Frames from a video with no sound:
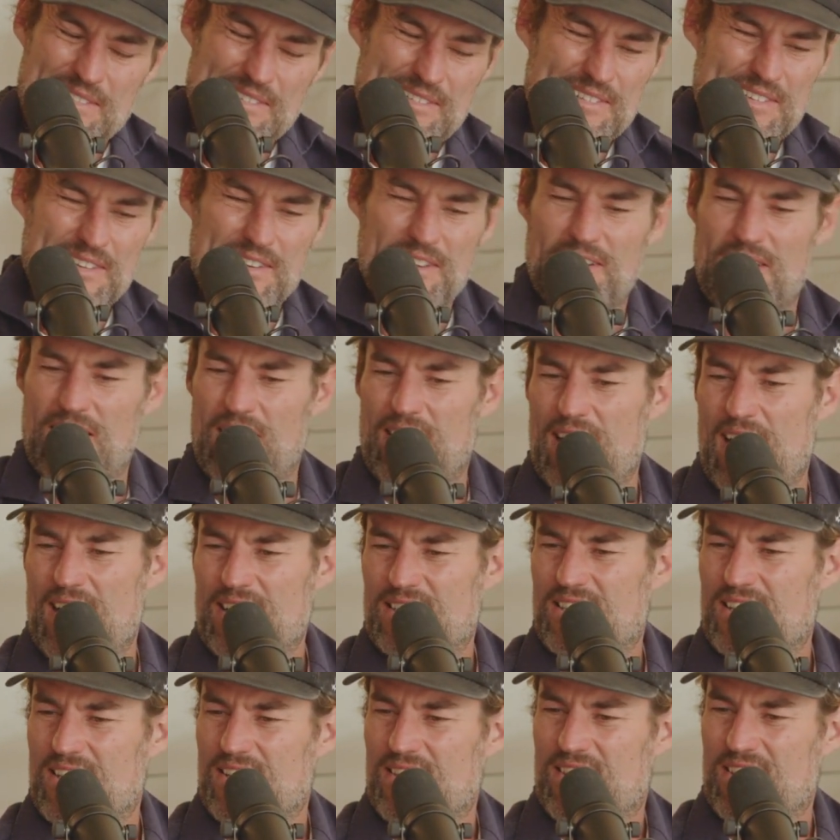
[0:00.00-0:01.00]

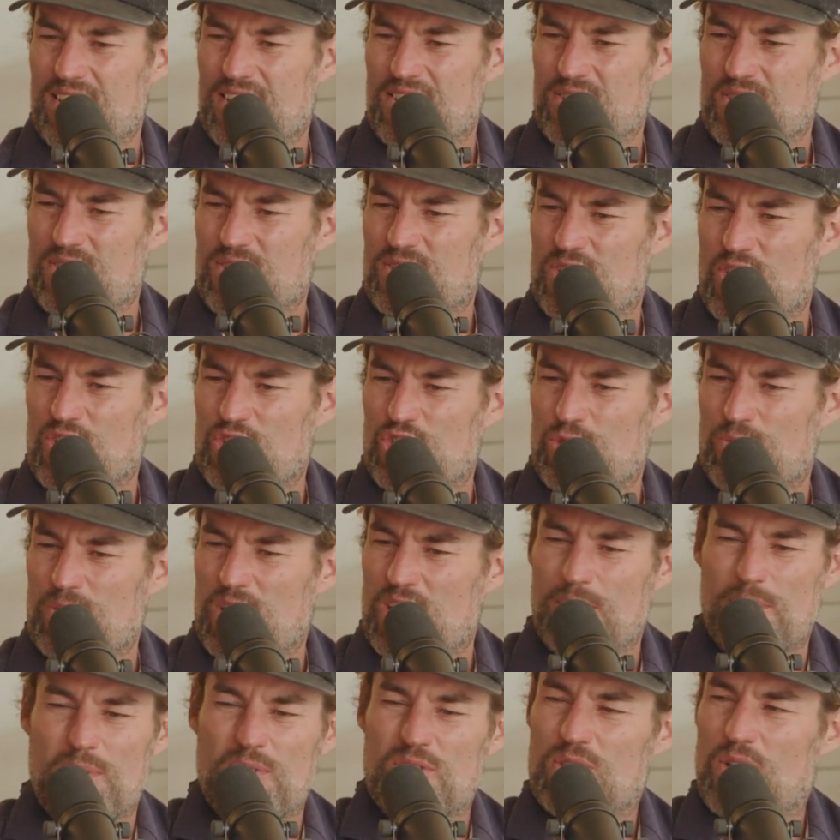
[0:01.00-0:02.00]
acting things on social
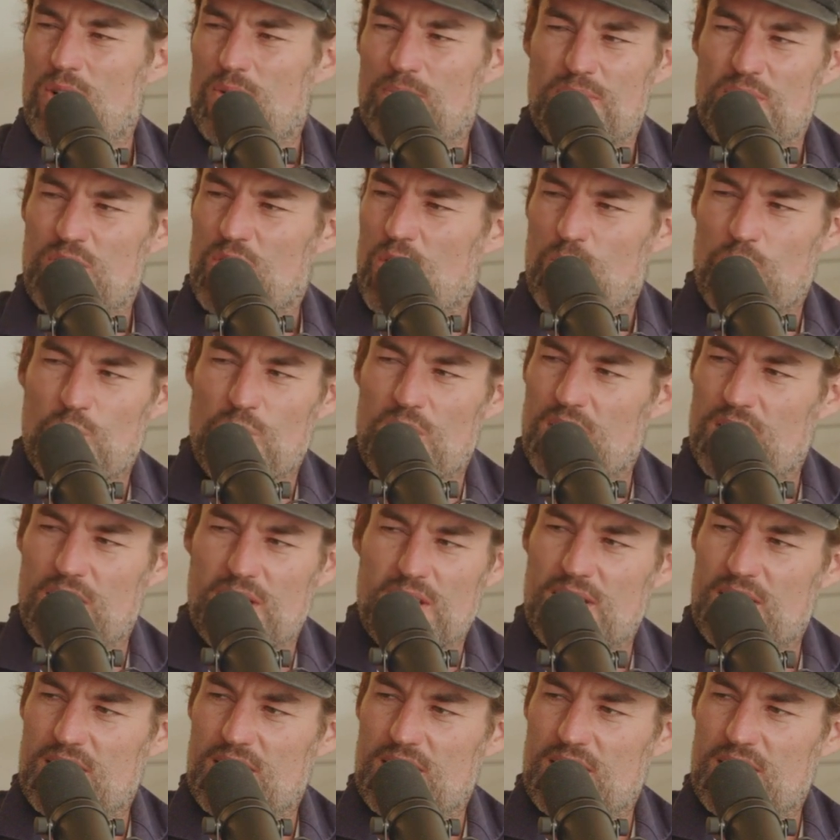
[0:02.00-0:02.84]
media, but not really.